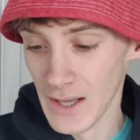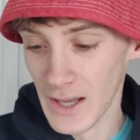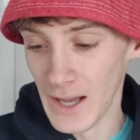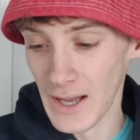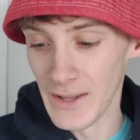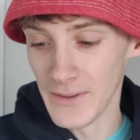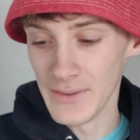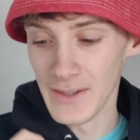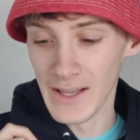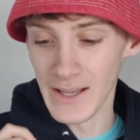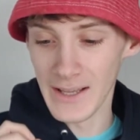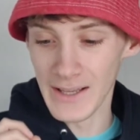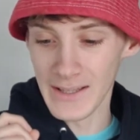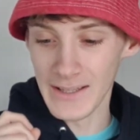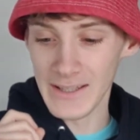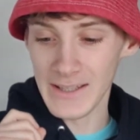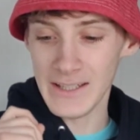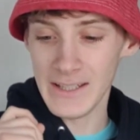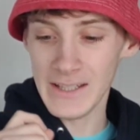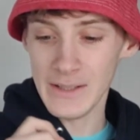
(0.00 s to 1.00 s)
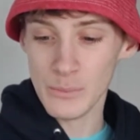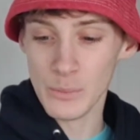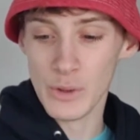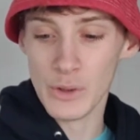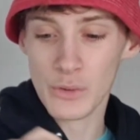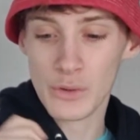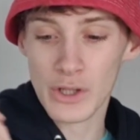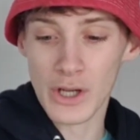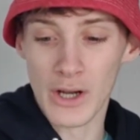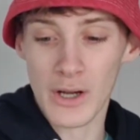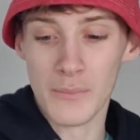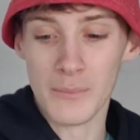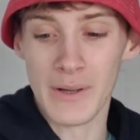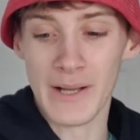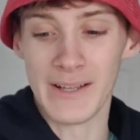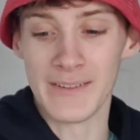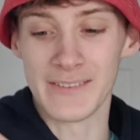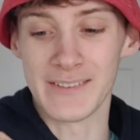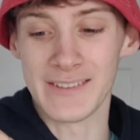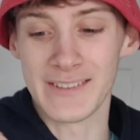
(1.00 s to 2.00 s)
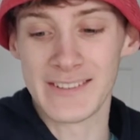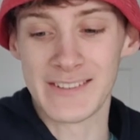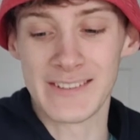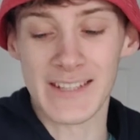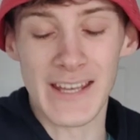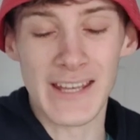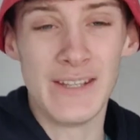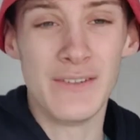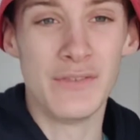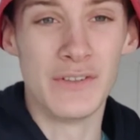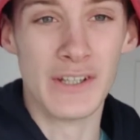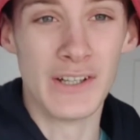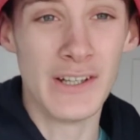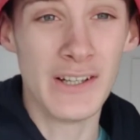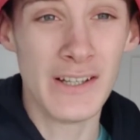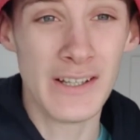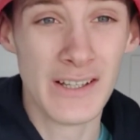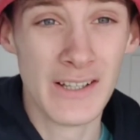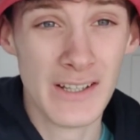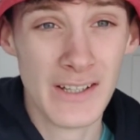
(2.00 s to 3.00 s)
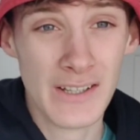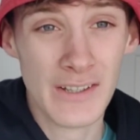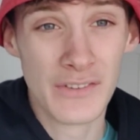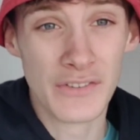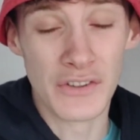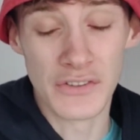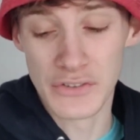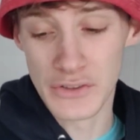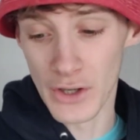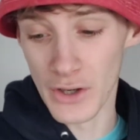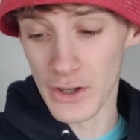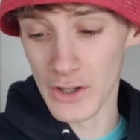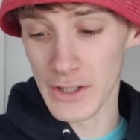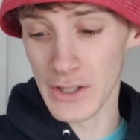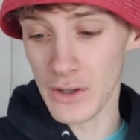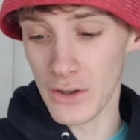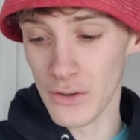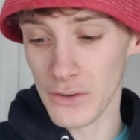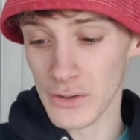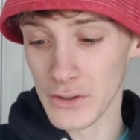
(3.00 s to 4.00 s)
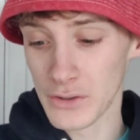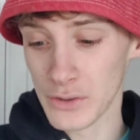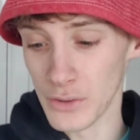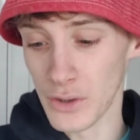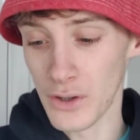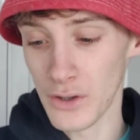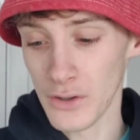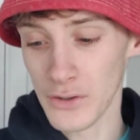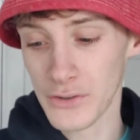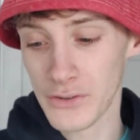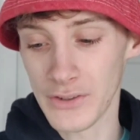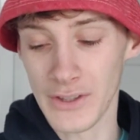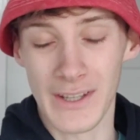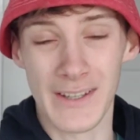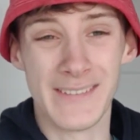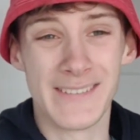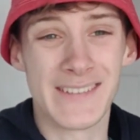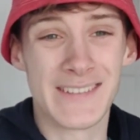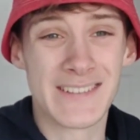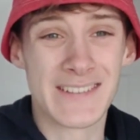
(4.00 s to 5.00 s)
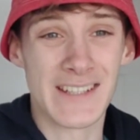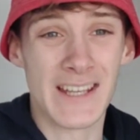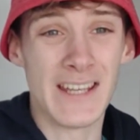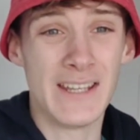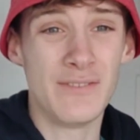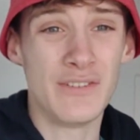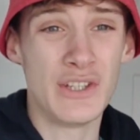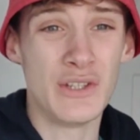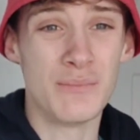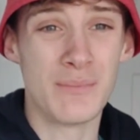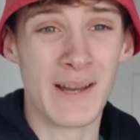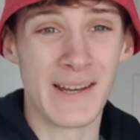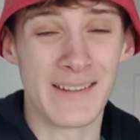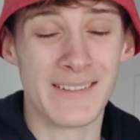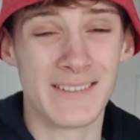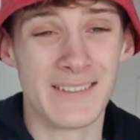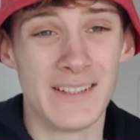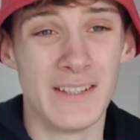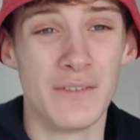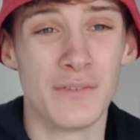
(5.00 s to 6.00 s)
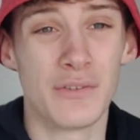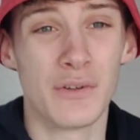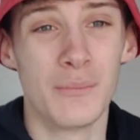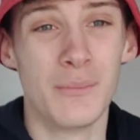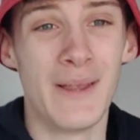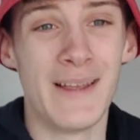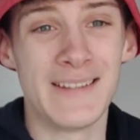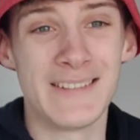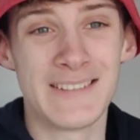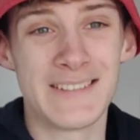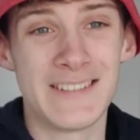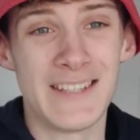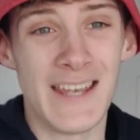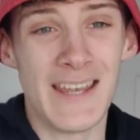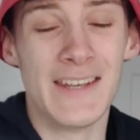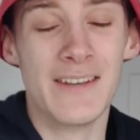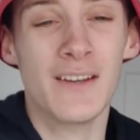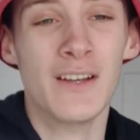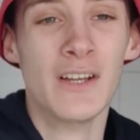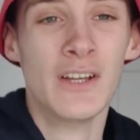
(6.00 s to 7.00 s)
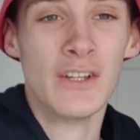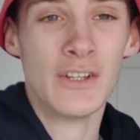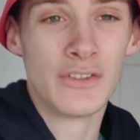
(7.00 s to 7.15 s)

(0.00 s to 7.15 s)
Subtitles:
and that he will come as a saviour to die on a cross and to save humanity from their sin.